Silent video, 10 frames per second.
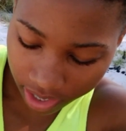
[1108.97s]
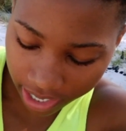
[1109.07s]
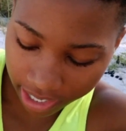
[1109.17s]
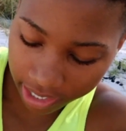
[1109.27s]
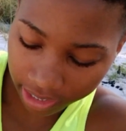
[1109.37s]

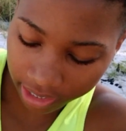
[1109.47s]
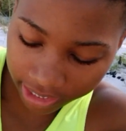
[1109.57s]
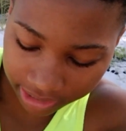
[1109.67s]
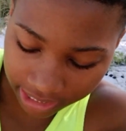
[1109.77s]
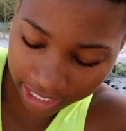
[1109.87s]
and
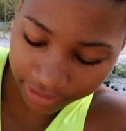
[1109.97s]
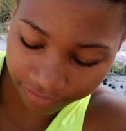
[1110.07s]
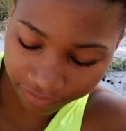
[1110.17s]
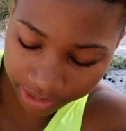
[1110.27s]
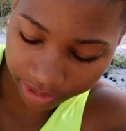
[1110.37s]
Lex is actually
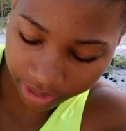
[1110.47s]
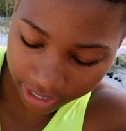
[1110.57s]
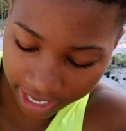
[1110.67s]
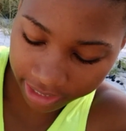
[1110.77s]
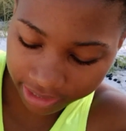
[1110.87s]
friends with
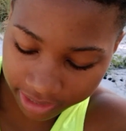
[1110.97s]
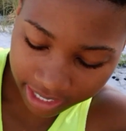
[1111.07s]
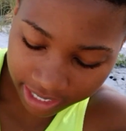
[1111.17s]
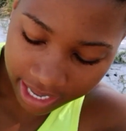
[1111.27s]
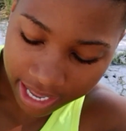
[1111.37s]
her ex,
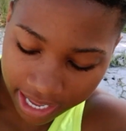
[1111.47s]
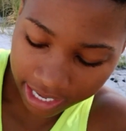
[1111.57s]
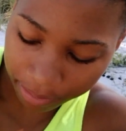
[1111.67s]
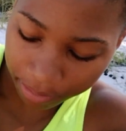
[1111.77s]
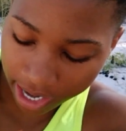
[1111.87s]

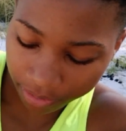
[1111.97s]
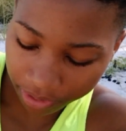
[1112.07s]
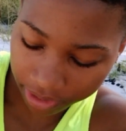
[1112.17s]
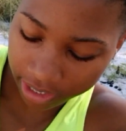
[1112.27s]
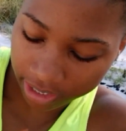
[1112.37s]
and I'm not
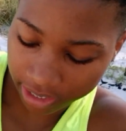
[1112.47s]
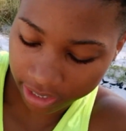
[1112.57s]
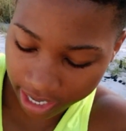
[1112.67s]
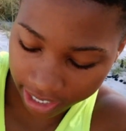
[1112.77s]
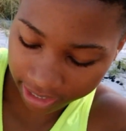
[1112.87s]
really gonna
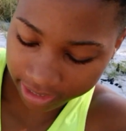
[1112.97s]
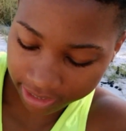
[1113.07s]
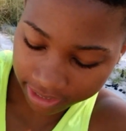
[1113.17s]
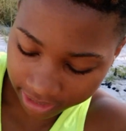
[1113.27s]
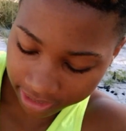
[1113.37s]
like
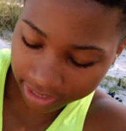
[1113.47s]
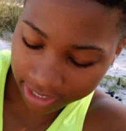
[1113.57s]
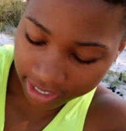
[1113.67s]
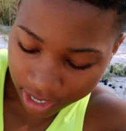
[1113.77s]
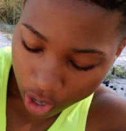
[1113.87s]

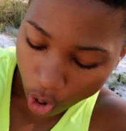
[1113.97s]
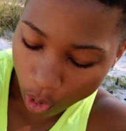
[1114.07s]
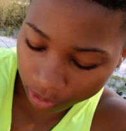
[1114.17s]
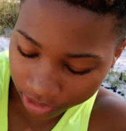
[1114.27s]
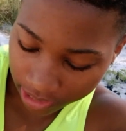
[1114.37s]

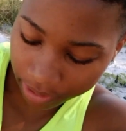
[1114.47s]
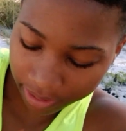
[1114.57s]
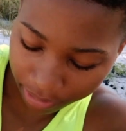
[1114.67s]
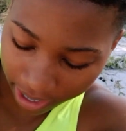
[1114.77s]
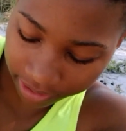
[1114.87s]
overstep
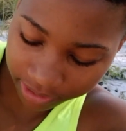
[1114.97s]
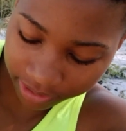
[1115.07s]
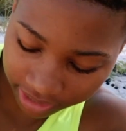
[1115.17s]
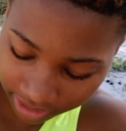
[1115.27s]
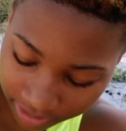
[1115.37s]
any
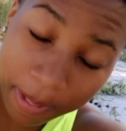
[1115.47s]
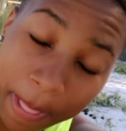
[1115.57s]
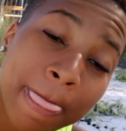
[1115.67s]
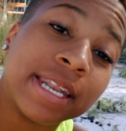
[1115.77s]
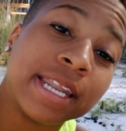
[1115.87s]
boundaries.
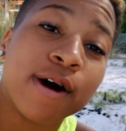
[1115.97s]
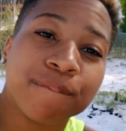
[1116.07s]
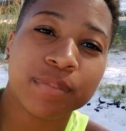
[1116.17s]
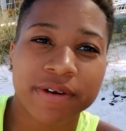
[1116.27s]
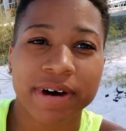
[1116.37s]
Now,
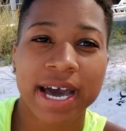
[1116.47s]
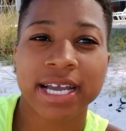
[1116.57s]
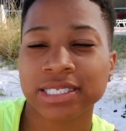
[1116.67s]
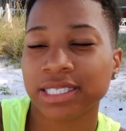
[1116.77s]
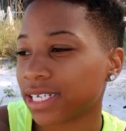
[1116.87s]
if I
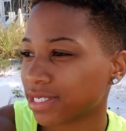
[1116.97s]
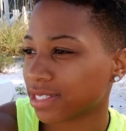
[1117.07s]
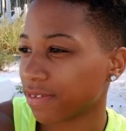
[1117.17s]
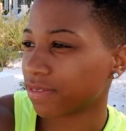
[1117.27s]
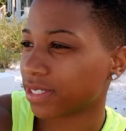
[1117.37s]
ask Lex
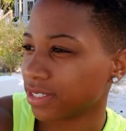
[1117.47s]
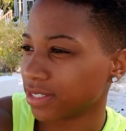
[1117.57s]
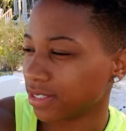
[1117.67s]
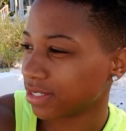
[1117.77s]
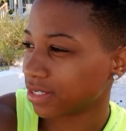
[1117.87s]

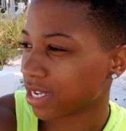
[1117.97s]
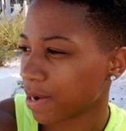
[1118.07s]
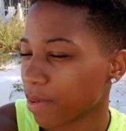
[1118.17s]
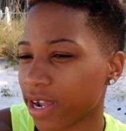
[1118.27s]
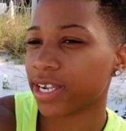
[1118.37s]
to
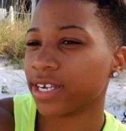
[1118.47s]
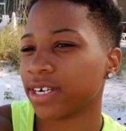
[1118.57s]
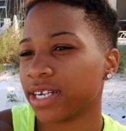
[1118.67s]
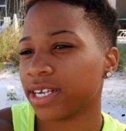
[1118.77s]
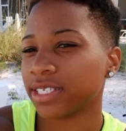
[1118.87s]
come out
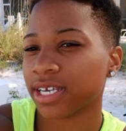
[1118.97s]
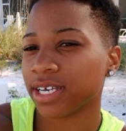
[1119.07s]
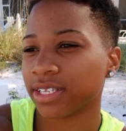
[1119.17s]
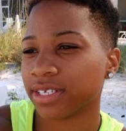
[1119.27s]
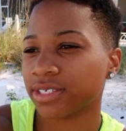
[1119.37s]
here and
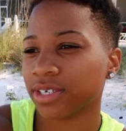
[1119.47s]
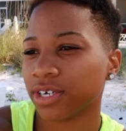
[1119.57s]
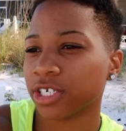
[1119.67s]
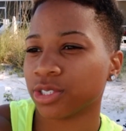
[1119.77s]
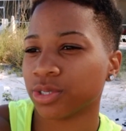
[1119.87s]
tell us
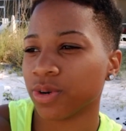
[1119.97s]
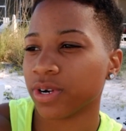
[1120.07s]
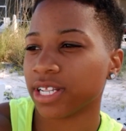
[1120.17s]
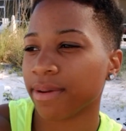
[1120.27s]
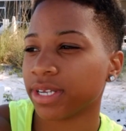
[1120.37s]
her
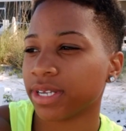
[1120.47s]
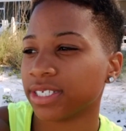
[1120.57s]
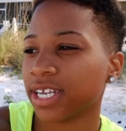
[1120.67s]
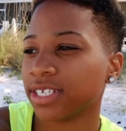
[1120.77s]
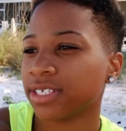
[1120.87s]
story, that means
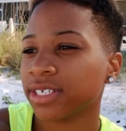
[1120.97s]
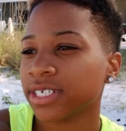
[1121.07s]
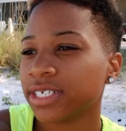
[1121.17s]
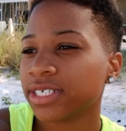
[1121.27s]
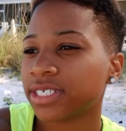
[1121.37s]
that
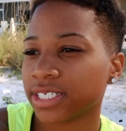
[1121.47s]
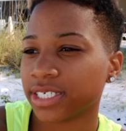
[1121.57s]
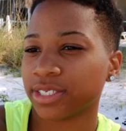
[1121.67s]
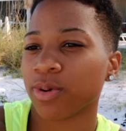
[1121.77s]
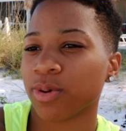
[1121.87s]

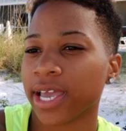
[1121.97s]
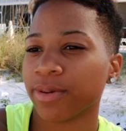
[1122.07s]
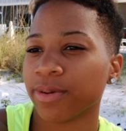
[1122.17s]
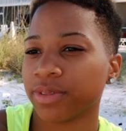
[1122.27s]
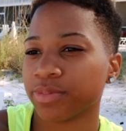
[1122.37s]
she's okay
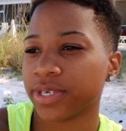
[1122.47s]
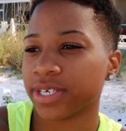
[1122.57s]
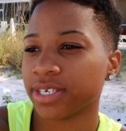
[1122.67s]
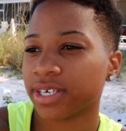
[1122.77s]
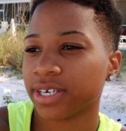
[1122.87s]
with
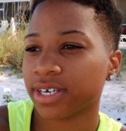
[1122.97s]
me